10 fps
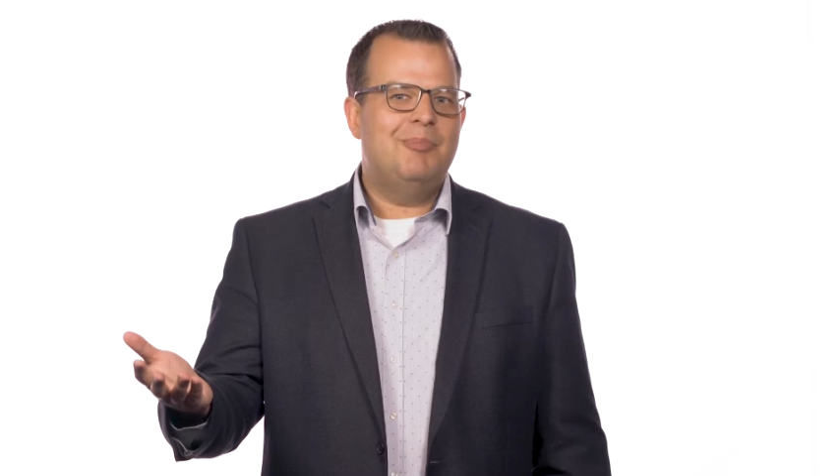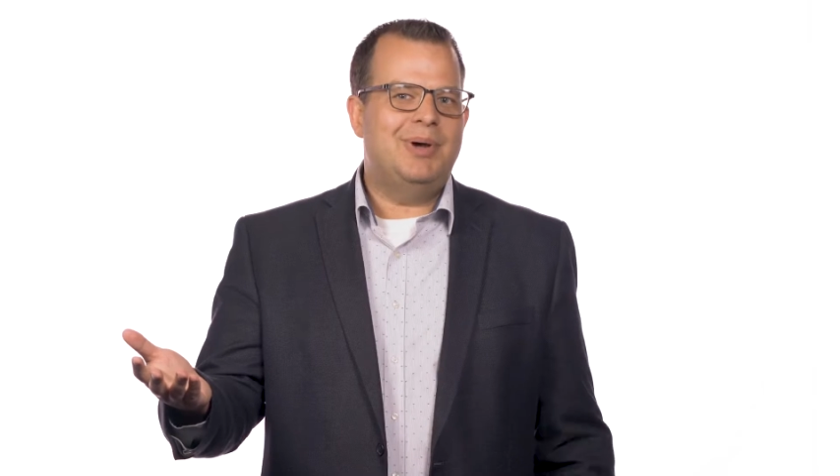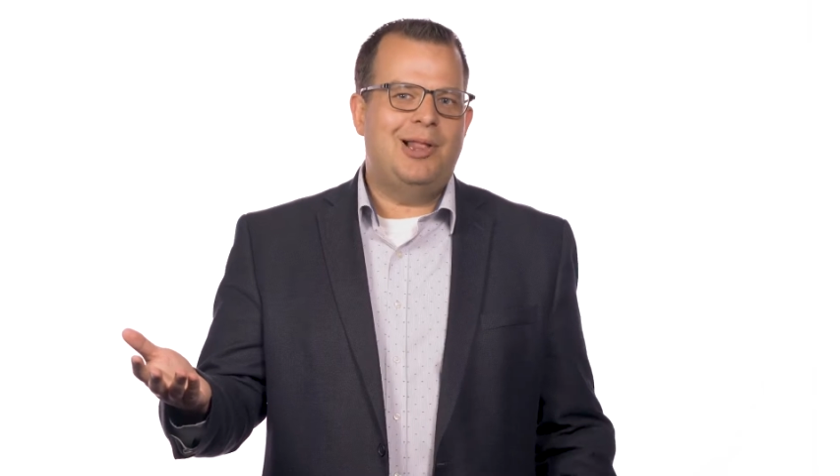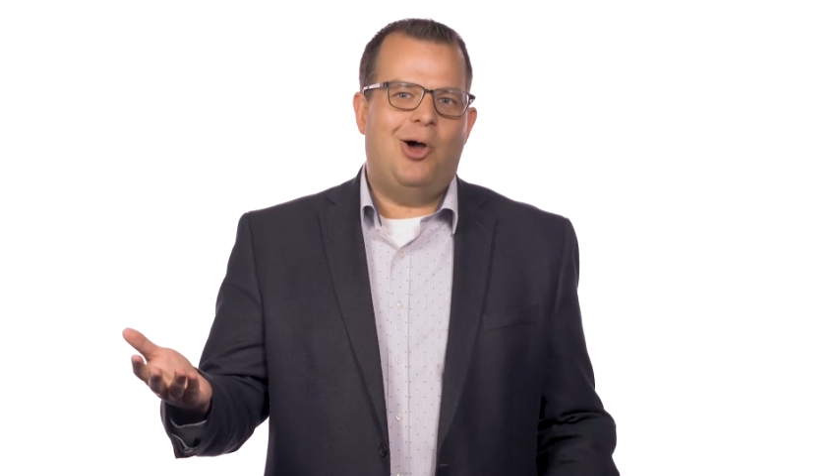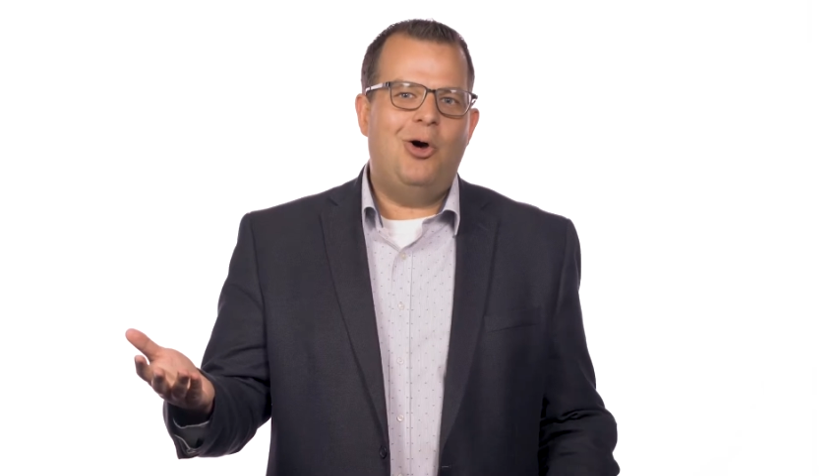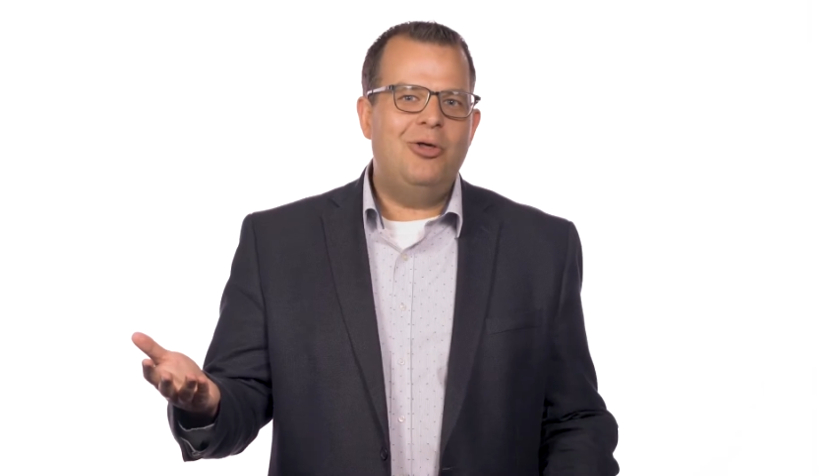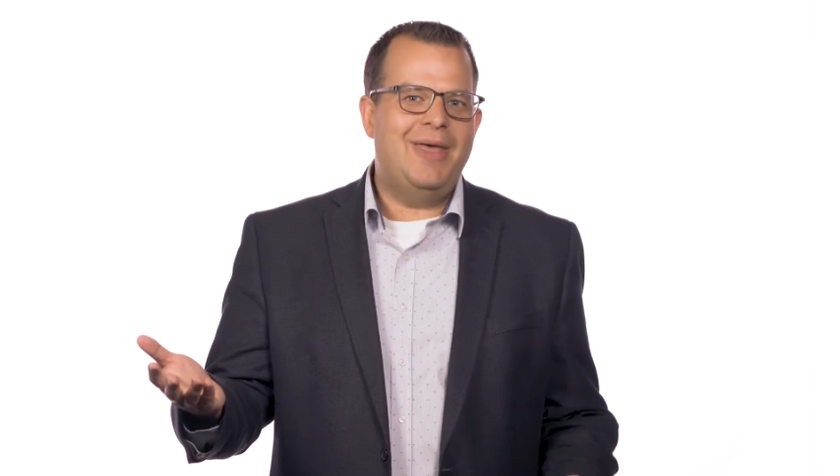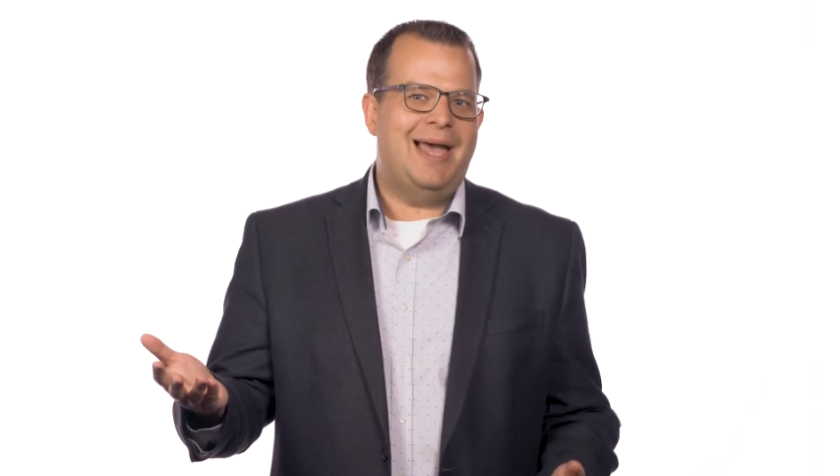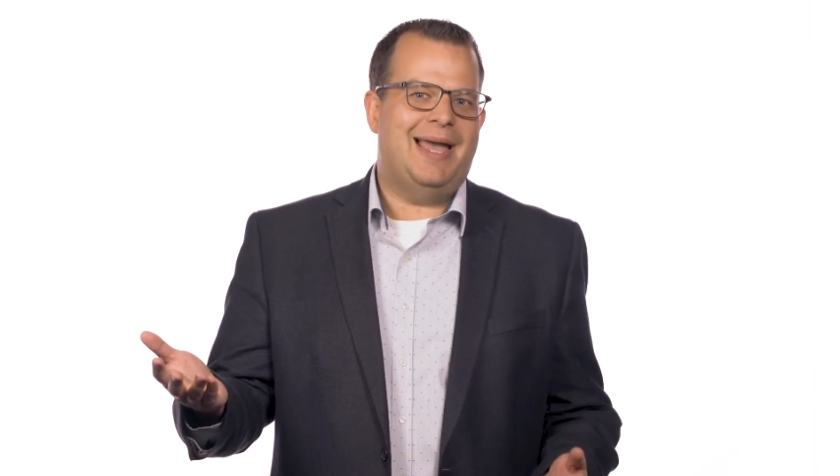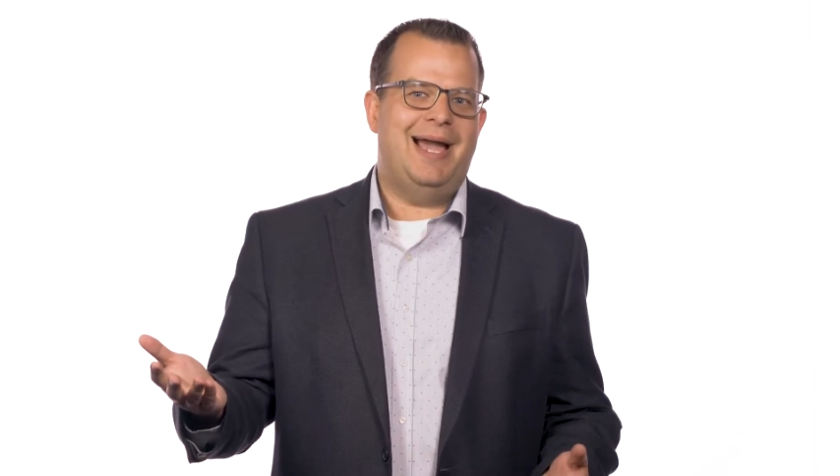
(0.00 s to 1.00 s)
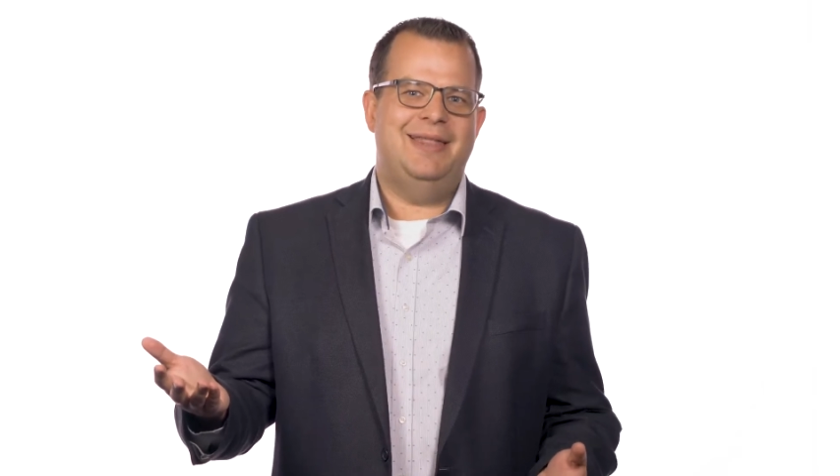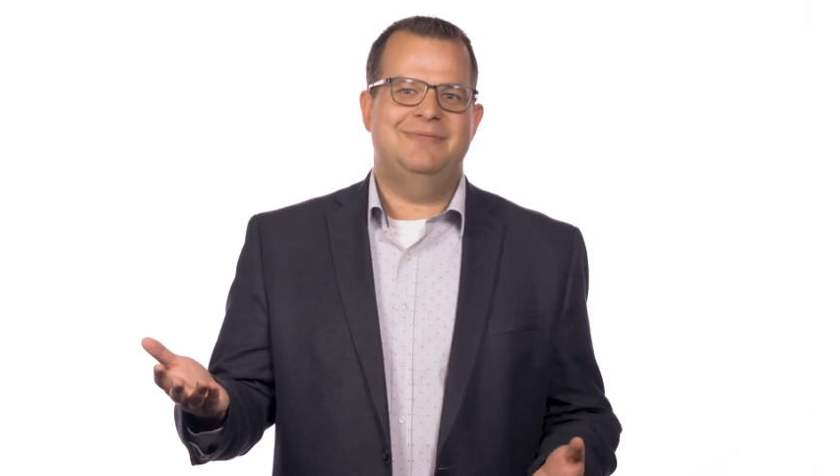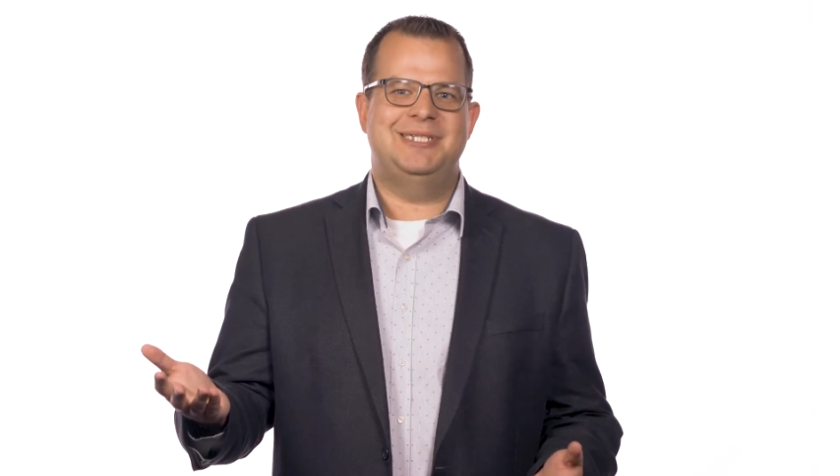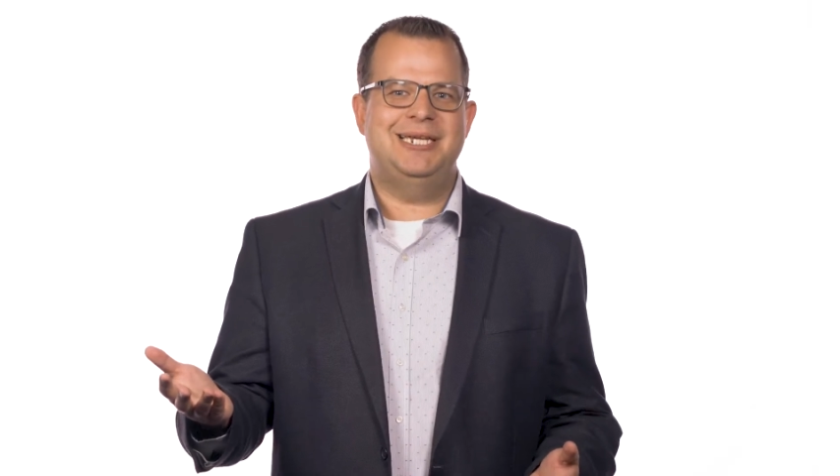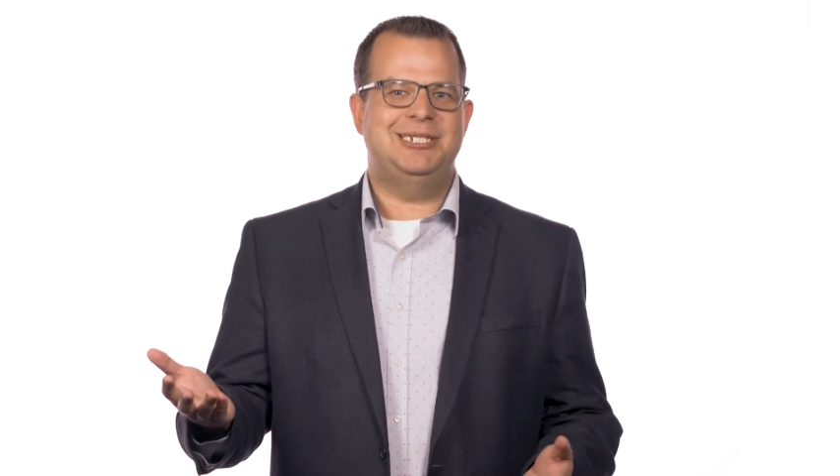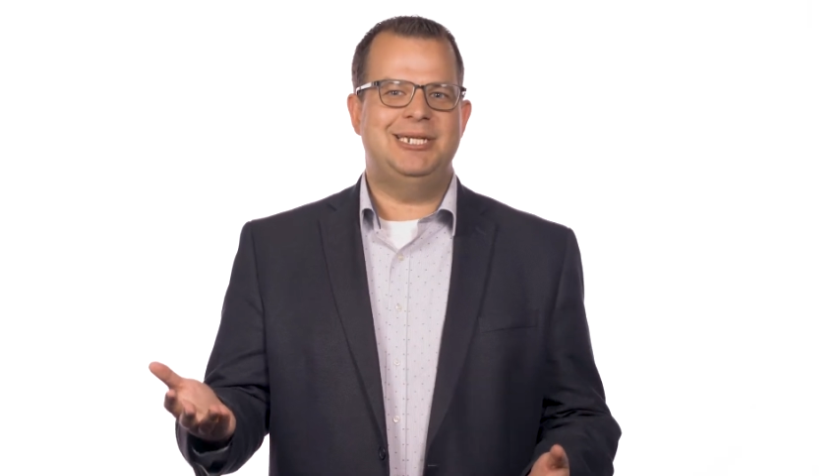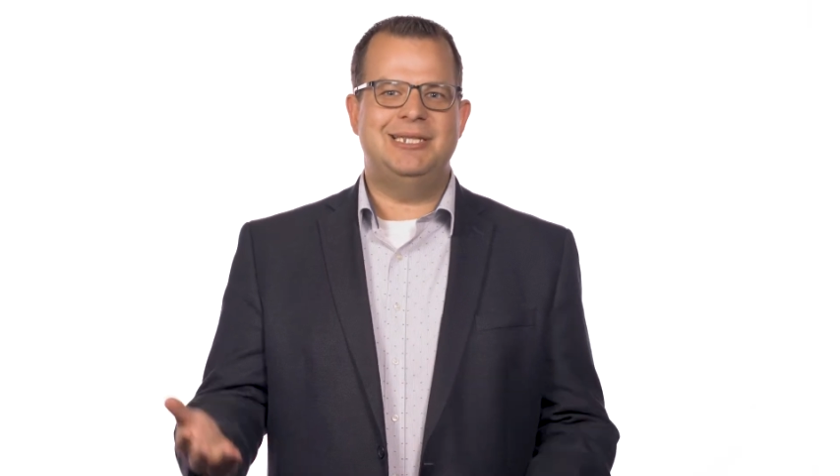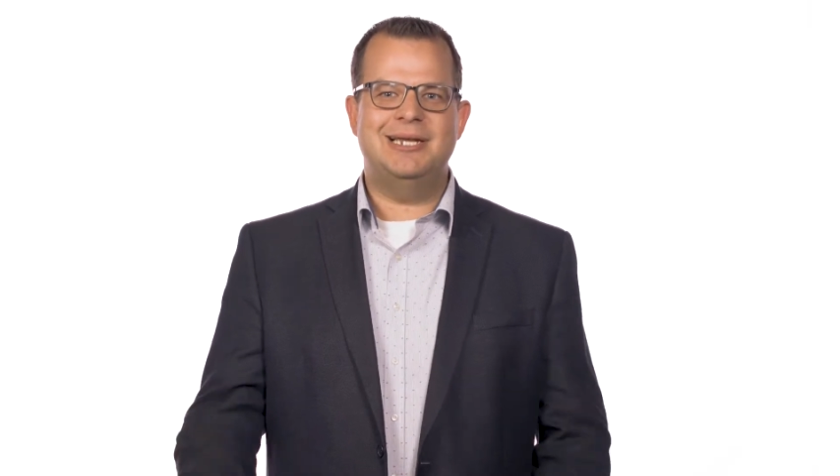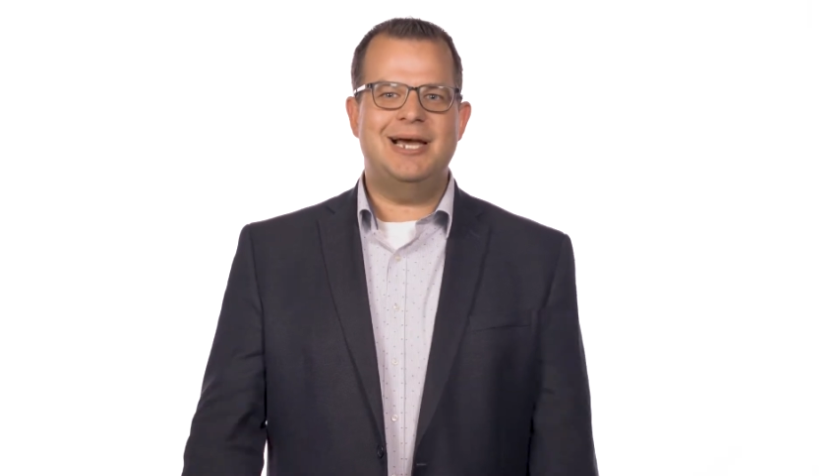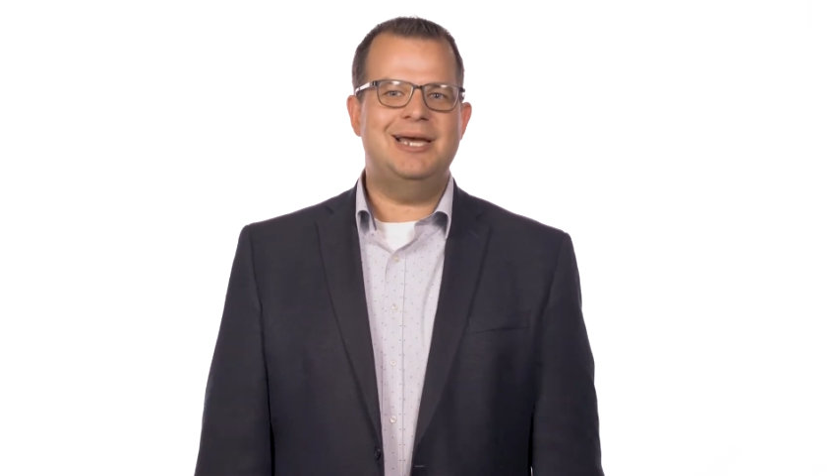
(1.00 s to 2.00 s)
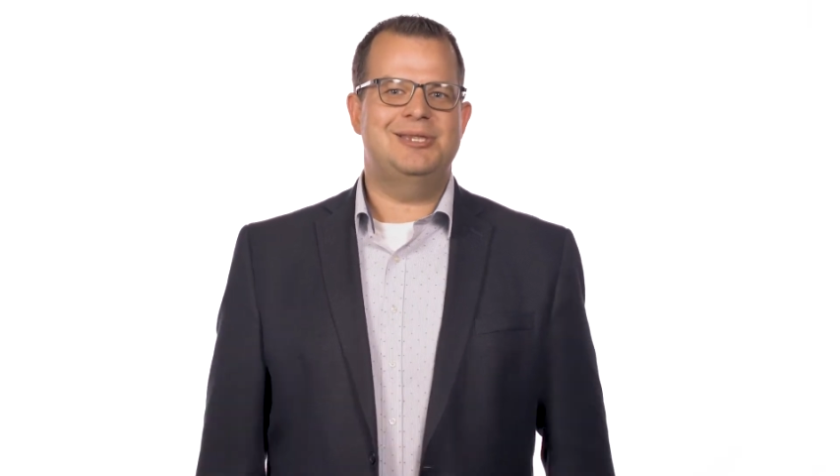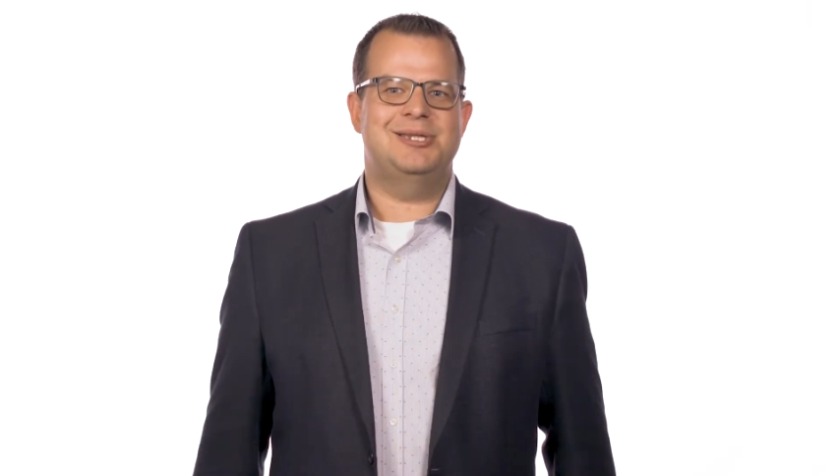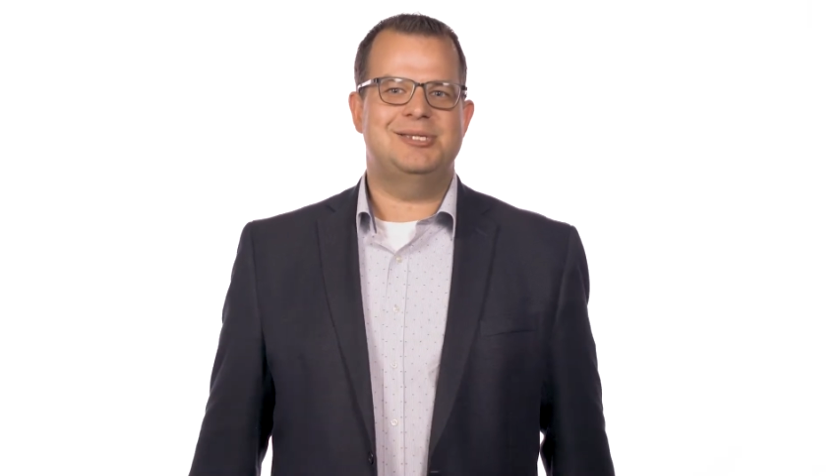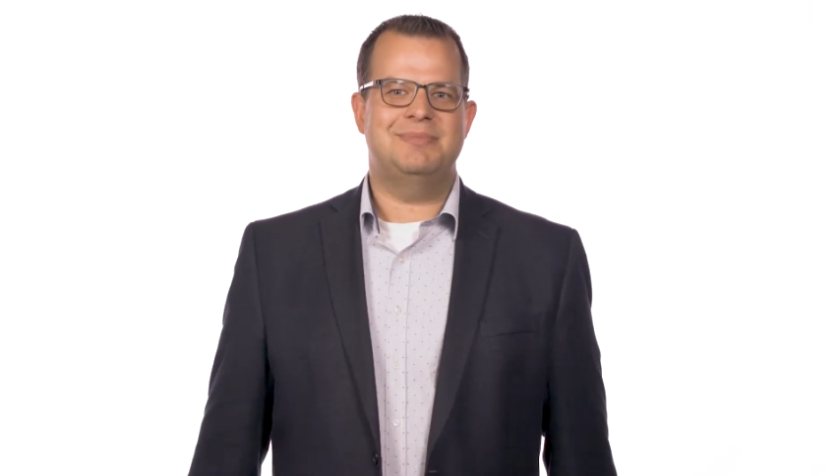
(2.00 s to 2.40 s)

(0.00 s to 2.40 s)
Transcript: But all that kind of teaching does is